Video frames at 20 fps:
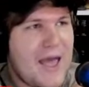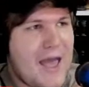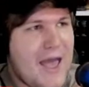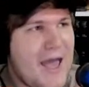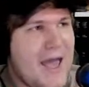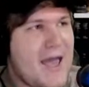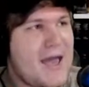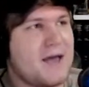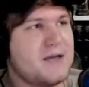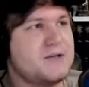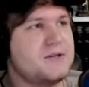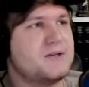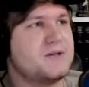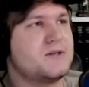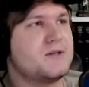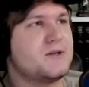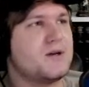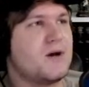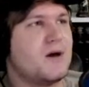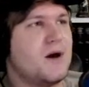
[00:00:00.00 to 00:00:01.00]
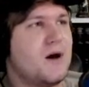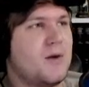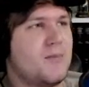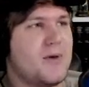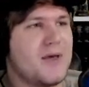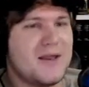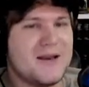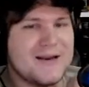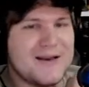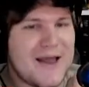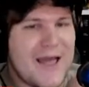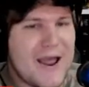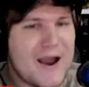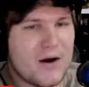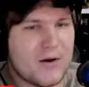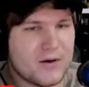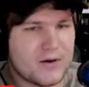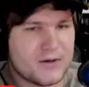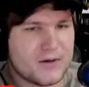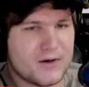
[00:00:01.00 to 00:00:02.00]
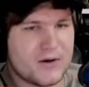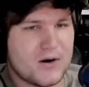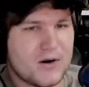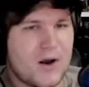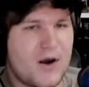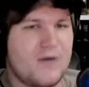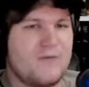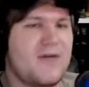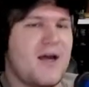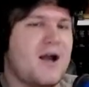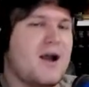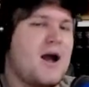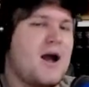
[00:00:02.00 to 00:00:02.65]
as um, an inheritor of that